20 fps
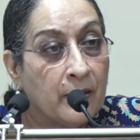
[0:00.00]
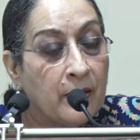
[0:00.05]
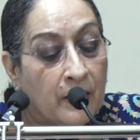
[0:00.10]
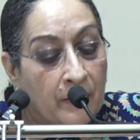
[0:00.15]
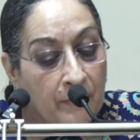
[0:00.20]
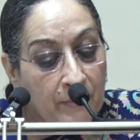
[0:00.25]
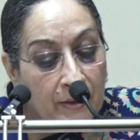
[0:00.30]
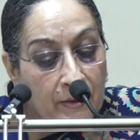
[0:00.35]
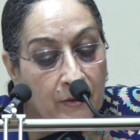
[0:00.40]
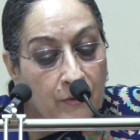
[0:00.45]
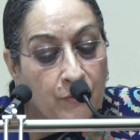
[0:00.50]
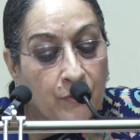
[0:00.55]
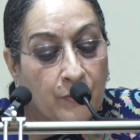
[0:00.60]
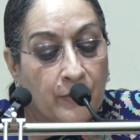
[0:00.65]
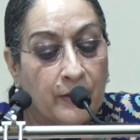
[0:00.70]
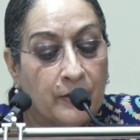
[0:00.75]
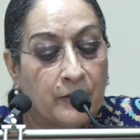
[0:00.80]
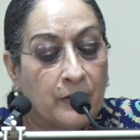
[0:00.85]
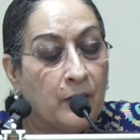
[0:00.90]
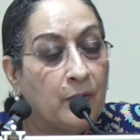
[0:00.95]
Mother
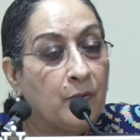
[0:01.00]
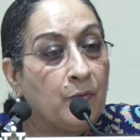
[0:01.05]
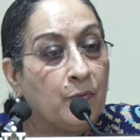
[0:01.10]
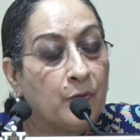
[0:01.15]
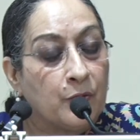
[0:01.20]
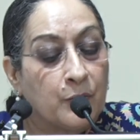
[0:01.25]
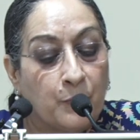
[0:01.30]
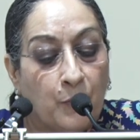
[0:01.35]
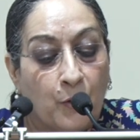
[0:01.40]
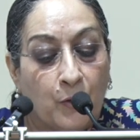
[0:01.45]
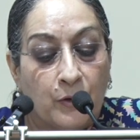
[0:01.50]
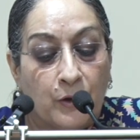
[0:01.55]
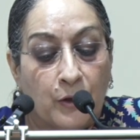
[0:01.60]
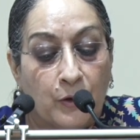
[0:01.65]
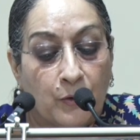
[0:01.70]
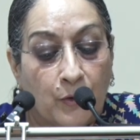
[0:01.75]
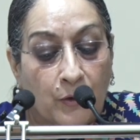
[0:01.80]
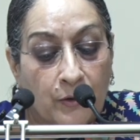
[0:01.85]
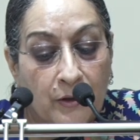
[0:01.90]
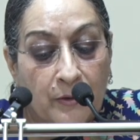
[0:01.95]
Teresa was born in
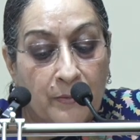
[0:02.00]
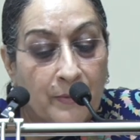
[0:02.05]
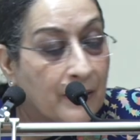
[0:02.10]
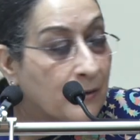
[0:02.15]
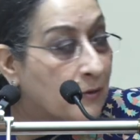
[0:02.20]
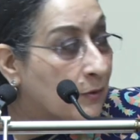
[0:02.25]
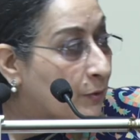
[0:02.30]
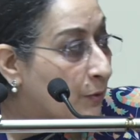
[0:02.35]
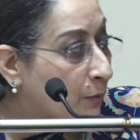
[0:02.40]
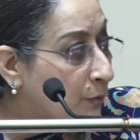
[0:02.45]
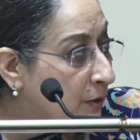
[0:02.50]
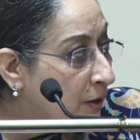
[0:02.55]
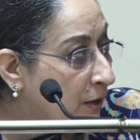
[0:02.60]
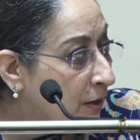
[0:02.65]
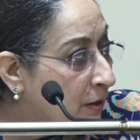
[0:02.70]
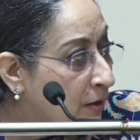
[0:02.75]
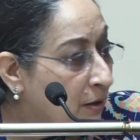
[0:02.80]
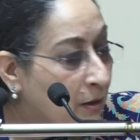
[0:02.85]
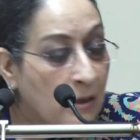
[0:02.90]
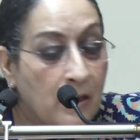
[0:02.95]
Northern Macedonia,
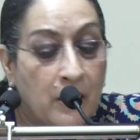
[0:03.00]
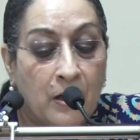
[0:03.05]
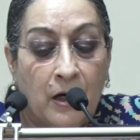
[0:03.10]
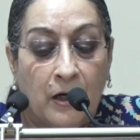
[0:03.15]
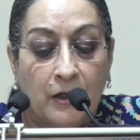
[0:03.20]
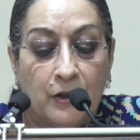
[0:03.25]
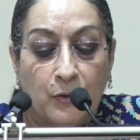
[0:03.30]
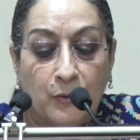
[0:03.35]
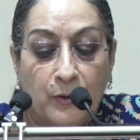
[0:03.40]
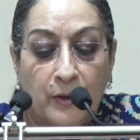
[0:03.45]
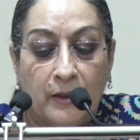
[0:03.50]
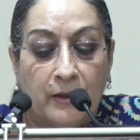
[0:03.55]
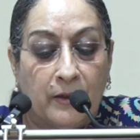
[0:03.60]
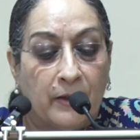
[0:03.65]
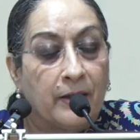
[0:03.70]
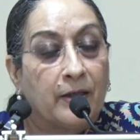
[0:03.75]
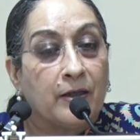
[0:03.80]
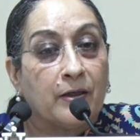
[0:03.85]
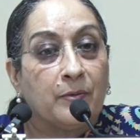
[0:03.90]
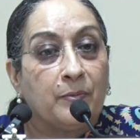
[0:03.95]
a unique
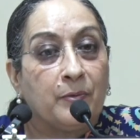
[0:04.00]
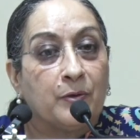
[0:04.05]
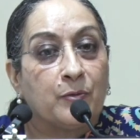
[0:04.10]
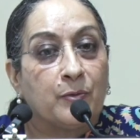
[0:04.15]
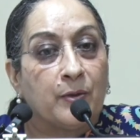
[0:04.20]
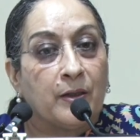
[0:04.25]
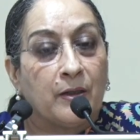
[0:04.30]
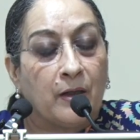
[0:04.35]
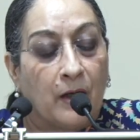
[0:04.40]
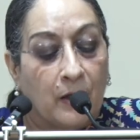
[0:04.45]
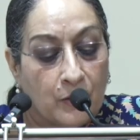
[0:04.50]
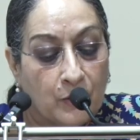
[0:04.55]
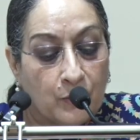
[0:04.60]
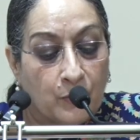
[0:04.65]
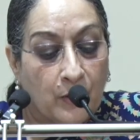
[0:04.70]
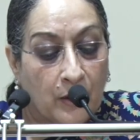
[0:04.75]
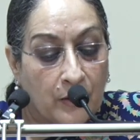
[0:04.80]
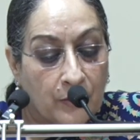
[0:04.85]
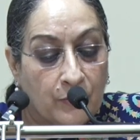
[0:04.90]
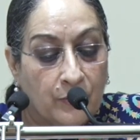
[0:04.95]
link between our two
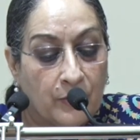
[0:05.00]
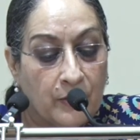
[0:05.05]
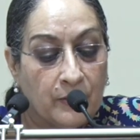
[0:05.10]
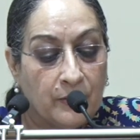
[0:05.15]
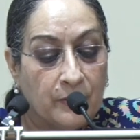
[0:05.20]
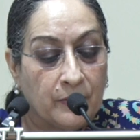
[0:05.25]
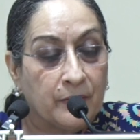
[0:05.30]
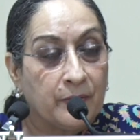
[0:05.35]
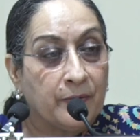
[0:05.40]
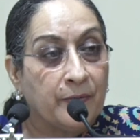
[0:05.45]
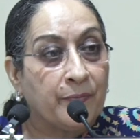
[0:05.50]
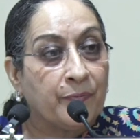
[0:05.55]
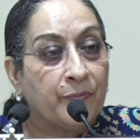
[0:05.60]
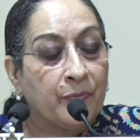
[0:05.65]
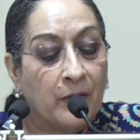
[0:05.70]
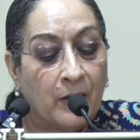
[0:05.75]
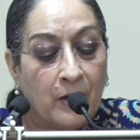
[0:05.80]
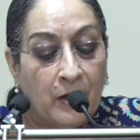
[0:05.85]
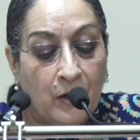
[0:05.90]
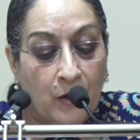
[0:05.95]
countries.
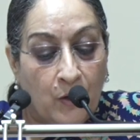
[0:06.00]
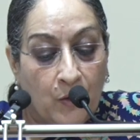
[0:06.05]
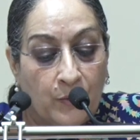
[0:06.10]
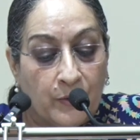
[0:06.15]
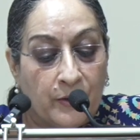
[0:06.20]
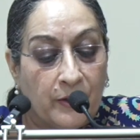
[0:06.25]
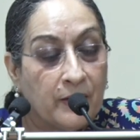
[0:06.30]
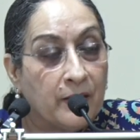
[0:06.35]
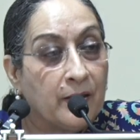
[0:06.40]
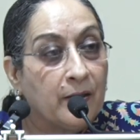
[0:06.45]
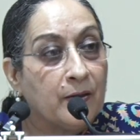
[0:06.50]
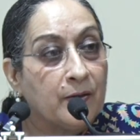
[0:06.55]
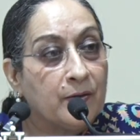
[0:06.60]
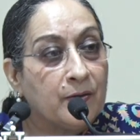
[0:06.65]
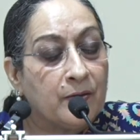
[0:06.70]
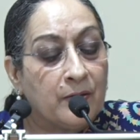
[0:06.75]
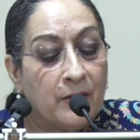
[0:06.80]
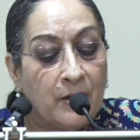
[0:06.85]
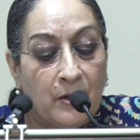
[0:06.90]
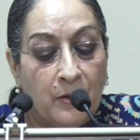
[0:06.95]
Over the
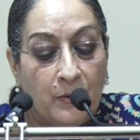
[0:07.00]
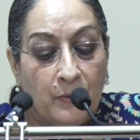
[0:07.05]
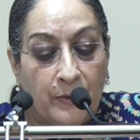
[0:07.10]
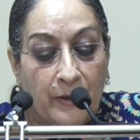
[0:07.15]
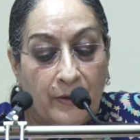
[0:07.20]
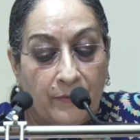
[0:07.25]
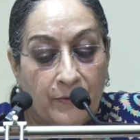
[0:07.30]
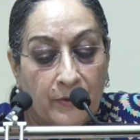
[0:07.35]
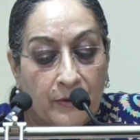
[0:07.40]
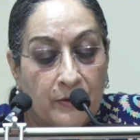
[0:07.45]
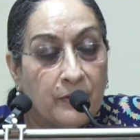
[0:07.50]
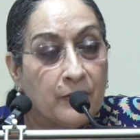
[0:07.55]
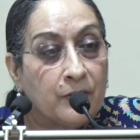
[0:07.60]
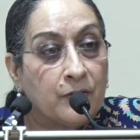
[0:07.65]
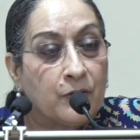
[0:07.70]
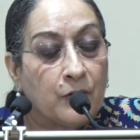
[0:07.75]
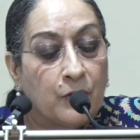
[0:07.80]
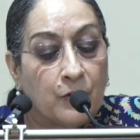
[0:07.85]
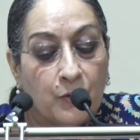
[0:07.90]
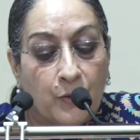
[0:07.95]
years, we have witnessed
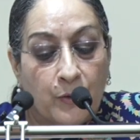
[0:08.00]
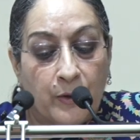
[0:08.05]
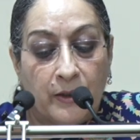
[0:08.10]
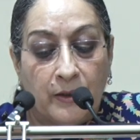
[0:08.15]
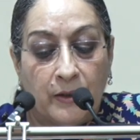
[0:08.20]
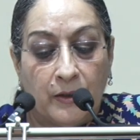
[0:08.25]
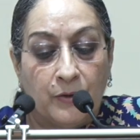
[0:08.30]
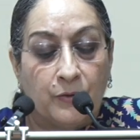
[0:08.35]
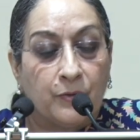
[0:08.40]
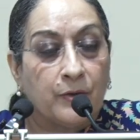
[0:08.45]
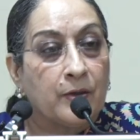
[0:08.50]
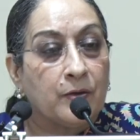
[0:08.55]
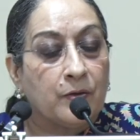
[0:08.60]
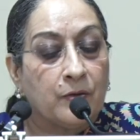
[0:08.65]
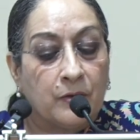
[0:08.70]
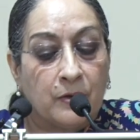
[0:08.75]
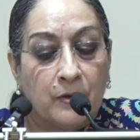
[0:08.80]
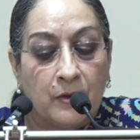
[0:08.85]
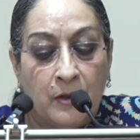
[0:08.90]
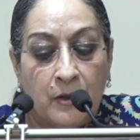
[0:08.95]
a growing
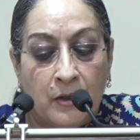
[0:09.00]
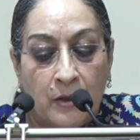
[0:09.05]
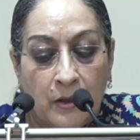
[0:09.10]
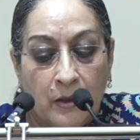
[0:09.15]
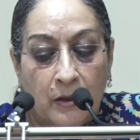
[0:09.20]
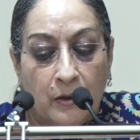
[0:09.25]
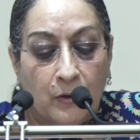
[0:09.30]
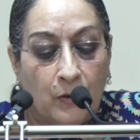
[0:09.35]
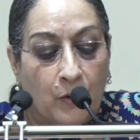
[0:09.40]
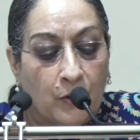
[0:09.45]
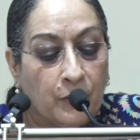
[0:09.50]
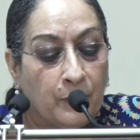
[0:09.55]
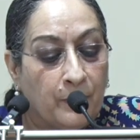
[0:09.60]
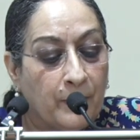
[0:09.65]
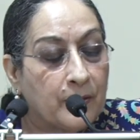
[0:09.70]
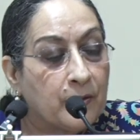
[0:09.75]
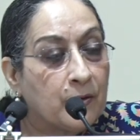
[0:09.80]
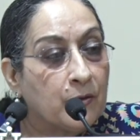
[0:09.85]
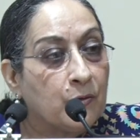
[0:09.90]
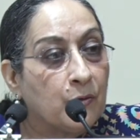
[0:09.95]
interest in North
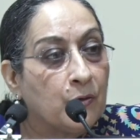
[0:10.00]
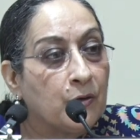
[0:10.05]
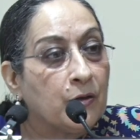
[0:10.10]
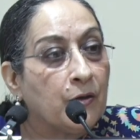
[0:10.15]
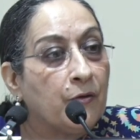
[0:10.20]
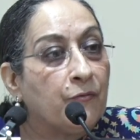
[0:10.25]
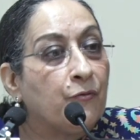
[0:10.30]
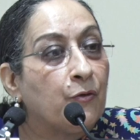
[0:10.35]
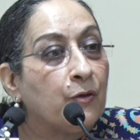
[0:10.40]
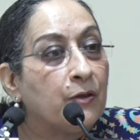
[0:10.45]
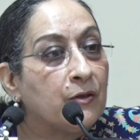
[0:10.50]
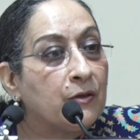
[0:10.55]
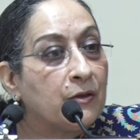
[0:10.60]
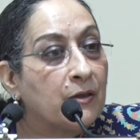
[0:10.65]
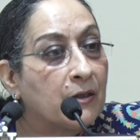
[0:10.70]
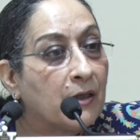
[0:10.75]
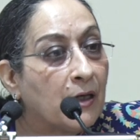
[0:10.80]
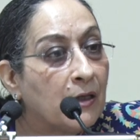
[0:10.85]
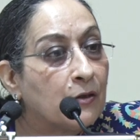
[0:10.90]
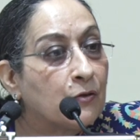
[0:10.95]
Macedonia for Indian
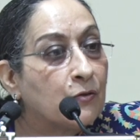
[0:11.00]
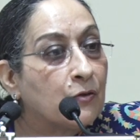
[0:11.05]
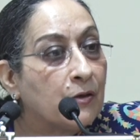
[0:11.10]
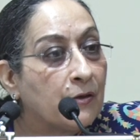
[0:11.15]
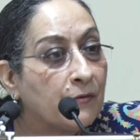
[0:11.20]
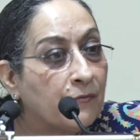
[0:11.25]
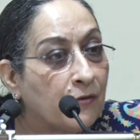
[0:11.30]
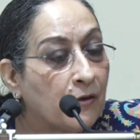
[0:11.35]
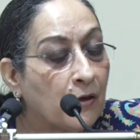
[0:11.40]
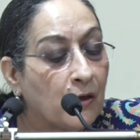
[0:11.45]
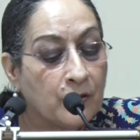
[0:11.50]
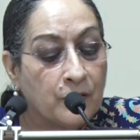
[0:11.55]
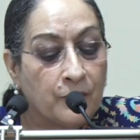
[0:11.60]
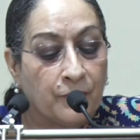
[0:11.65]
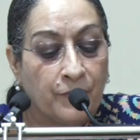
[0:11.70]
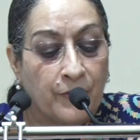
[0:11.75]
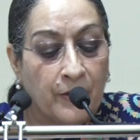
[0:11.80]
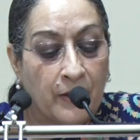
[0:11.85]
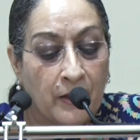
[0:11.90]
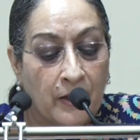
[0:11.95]
culture and
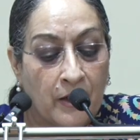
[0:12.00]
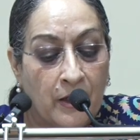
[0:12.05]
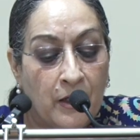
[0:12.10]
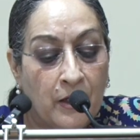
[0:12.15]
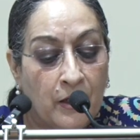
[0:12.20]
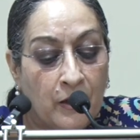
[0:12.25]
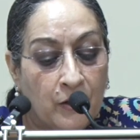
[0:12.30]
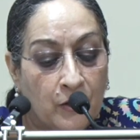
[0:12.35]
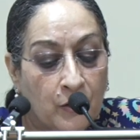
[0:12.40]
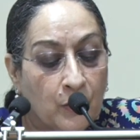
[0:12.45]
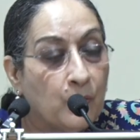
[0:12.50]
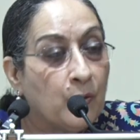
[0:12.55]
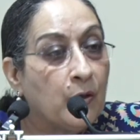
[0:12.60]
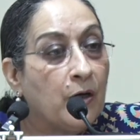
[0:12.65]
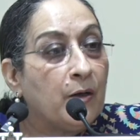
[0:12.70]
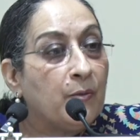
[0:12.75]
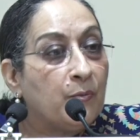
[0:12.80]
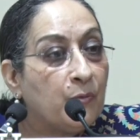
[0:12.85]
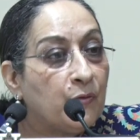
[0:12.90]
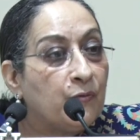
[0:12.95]
philosophy,
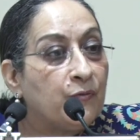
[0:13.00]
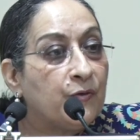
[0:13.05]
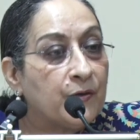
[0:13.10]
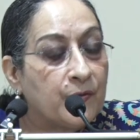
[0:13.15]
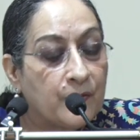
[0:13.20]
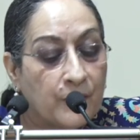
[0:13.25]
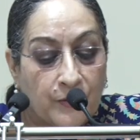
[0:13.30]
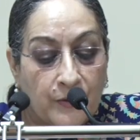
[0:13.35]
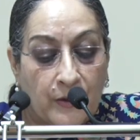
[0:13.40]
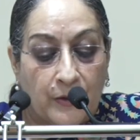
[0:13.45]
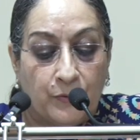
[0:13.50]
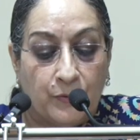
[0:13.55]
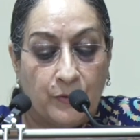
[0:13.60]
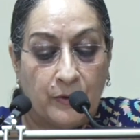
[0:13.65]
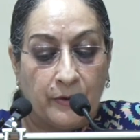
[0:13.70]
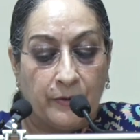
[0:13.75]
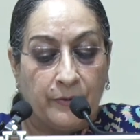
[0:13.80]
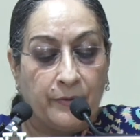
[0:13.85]
yoga, movies, etc.